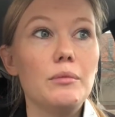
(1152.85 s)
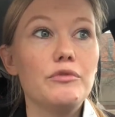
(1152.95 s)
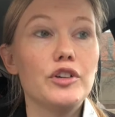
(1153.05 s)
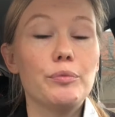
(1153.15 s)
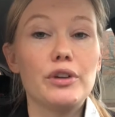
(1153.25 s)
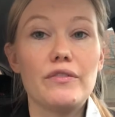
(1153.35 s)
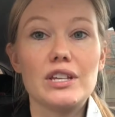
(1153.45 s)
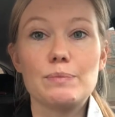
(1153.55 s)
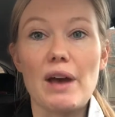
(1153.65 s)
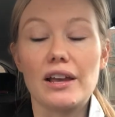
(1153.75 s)
For a
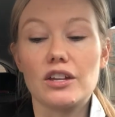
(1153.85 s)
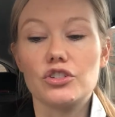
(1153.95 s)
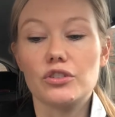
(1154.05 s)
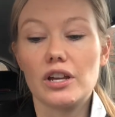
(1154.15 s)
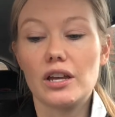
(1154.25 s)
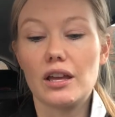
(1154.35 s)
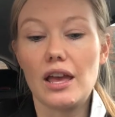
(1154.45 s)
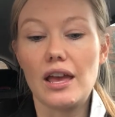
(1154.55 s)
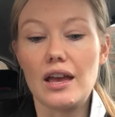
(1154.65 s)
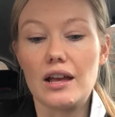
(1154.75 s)
previous back injury,
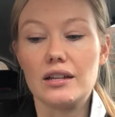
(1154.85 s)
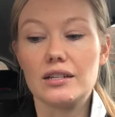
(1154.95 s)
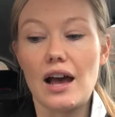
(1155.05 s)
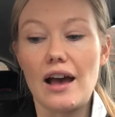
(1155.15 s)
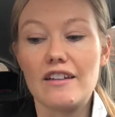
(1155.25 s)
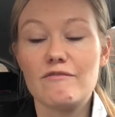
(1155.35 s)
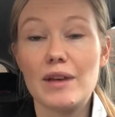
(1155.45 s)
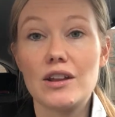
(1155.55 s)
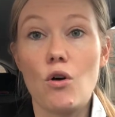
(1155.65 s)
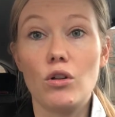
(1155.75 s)
and I've
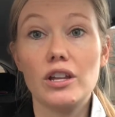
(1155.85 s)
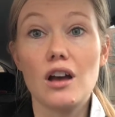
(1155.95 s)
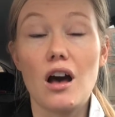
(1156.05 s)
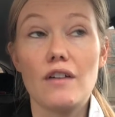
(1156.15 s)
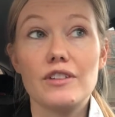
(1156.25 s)
been holding off.